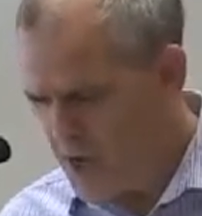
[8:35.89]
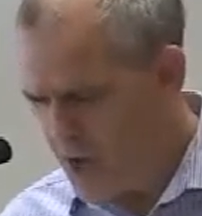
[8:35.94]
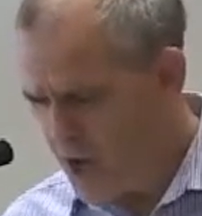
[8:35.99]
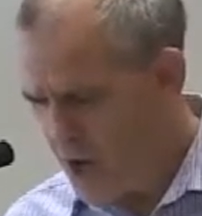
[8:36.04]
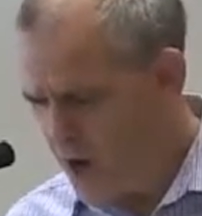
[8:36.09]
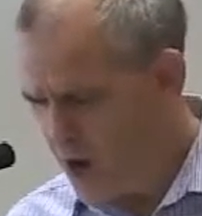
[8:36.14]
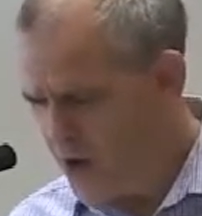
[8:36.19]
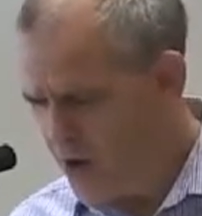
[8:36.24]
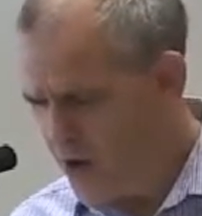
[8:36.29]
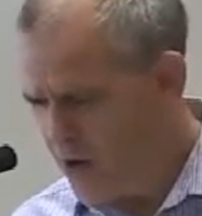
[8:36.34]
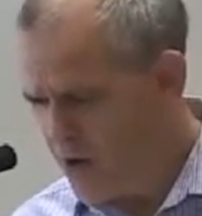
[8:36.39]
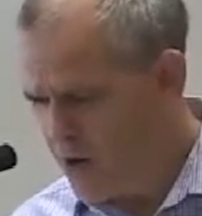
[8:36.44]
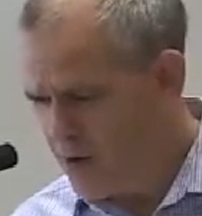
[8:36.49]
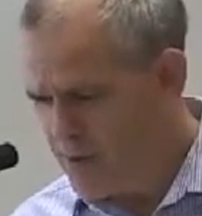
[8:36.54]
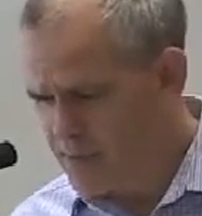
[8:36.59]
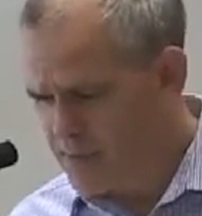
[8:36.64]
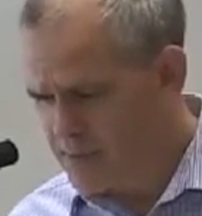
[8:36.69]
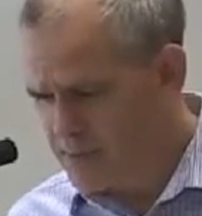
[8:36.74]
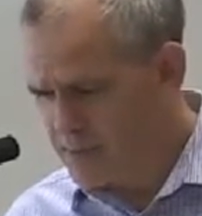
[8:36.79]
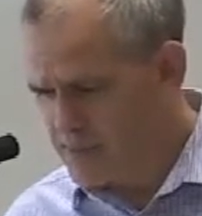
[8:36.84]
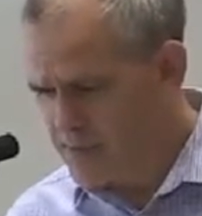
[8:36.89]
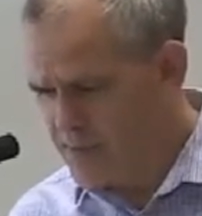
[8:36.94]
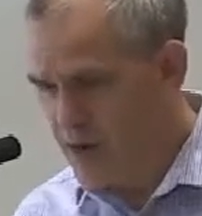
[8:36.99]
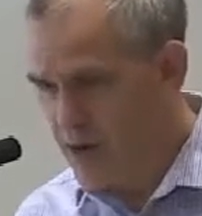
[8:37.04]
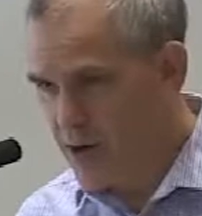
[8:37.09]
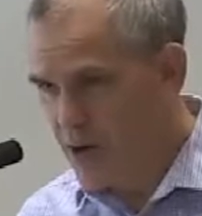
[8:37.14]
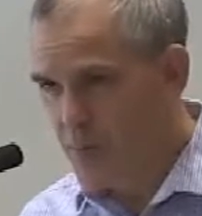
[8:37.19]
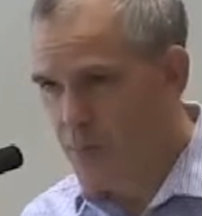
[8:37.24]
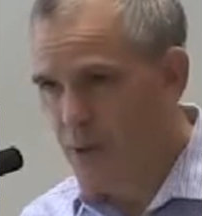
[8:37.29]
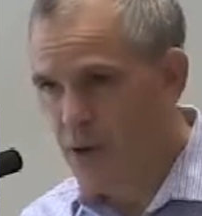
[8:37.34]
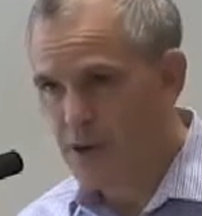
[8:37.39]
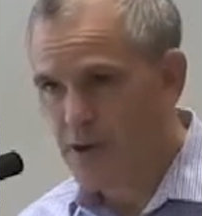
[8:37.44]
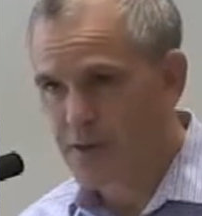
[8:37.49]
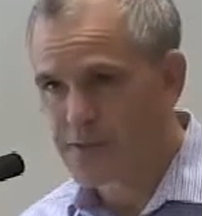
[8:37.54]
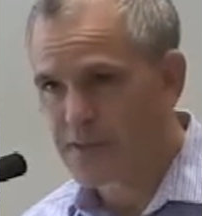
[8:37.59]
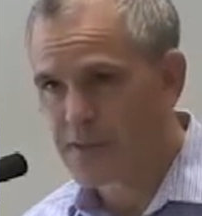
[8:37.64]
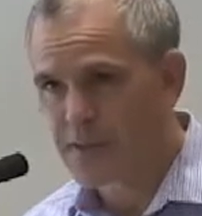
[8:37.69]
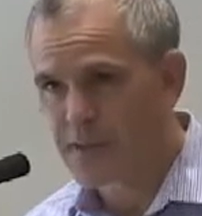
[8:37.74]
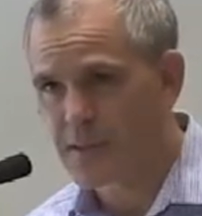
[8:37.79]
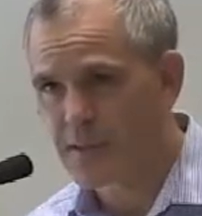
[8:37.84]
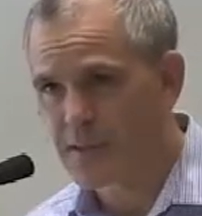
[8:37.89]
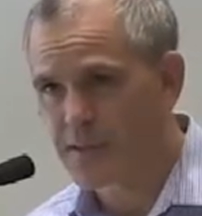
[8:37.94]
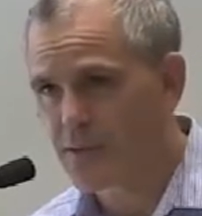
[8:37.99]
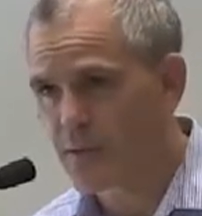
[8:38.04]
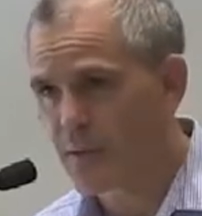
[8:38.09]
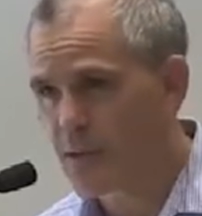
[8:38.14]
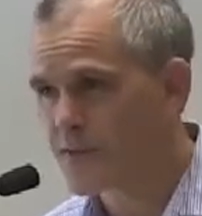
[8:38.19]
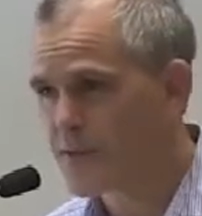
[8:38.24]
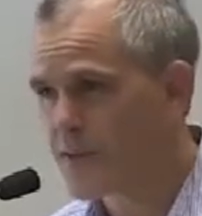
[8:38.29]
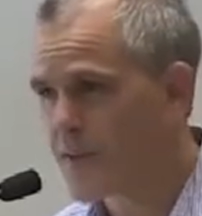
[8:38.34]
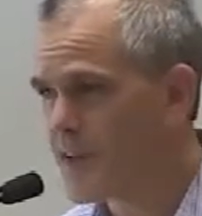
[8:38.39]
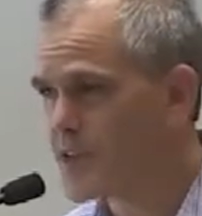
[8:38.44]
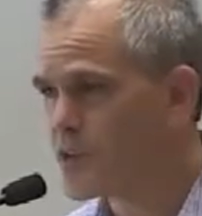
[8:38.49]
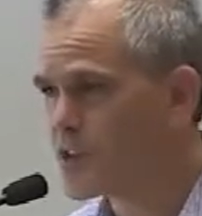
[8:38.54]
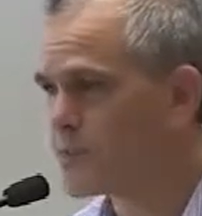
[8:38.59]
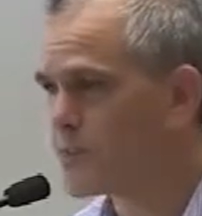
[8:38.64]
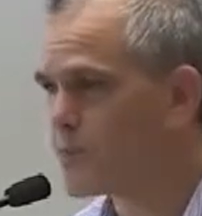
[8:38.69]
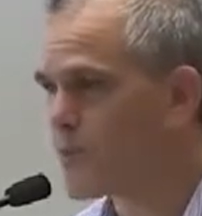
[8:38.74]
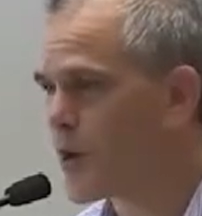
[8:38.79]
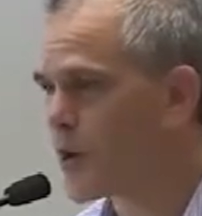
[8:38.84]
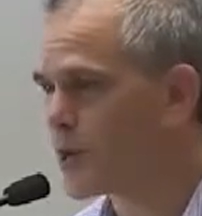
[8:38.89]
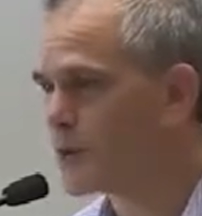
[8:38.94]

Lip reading: On our narrow part of it, on the quantification part,